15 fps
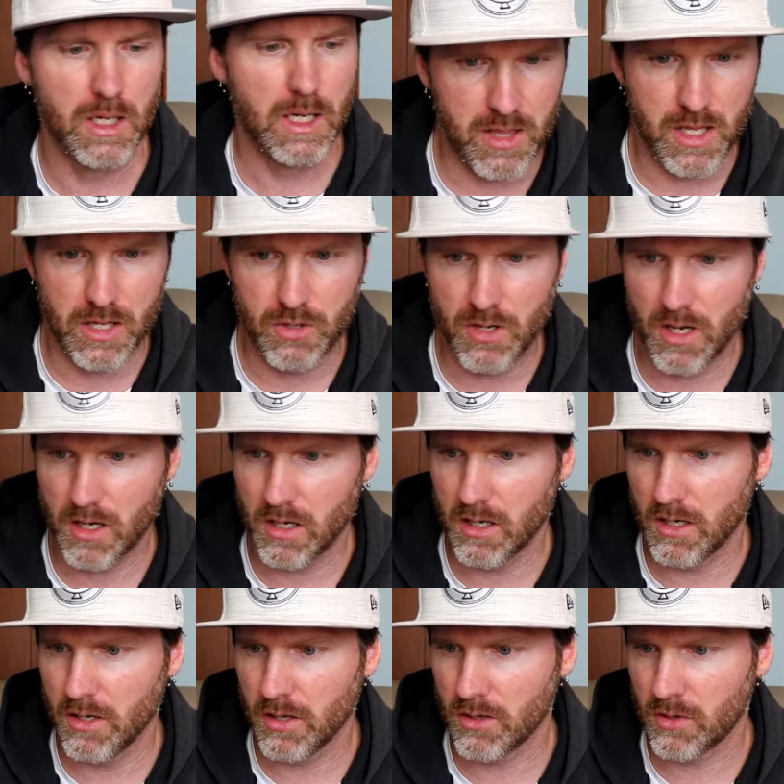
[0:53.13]
And then you had
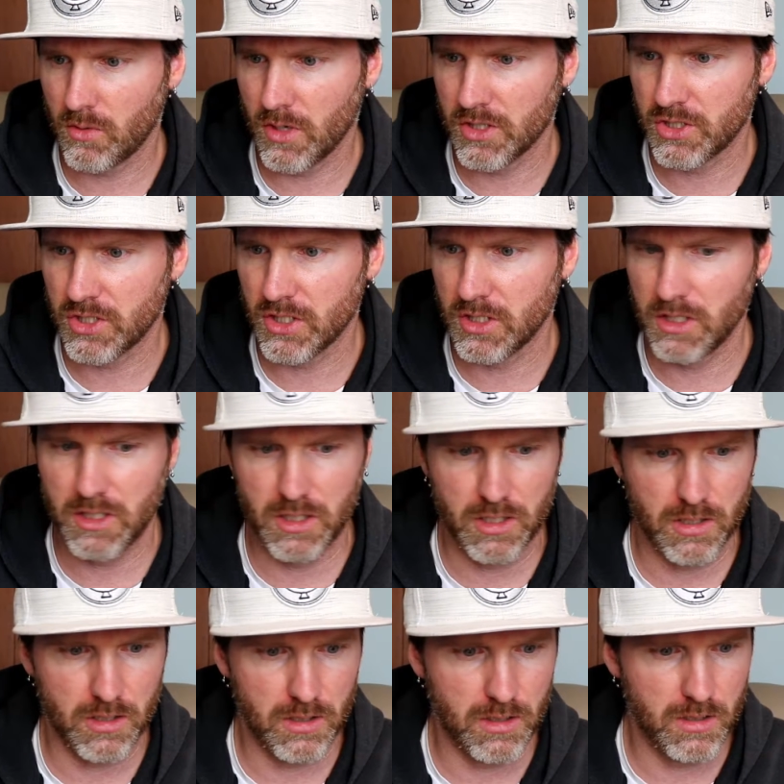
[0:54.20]
another question
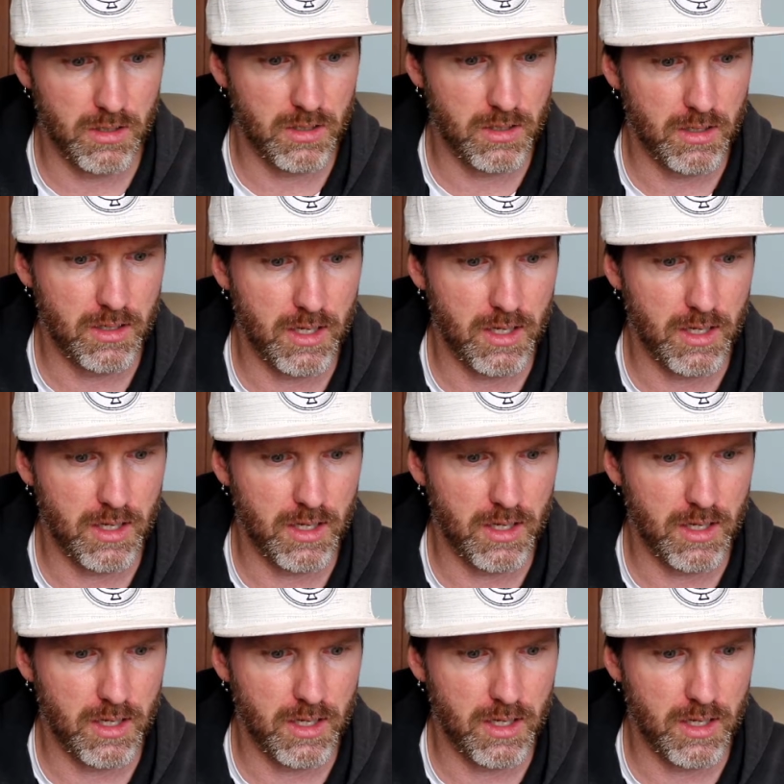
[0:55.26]
here.